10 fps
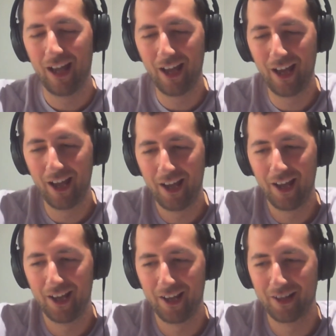
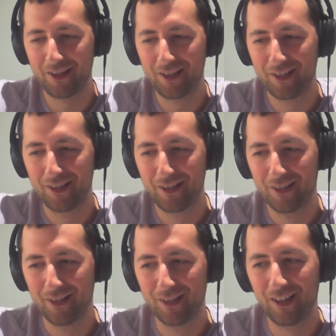And
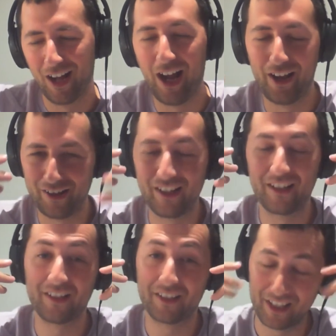
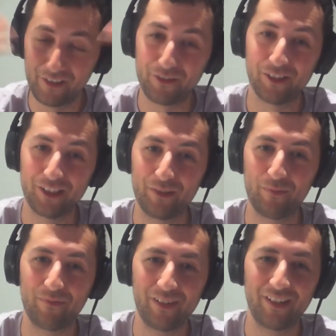I
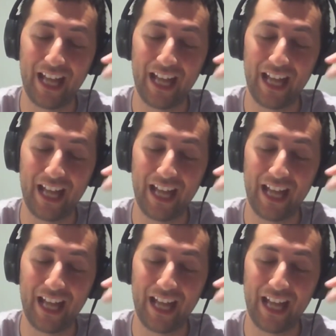definitely,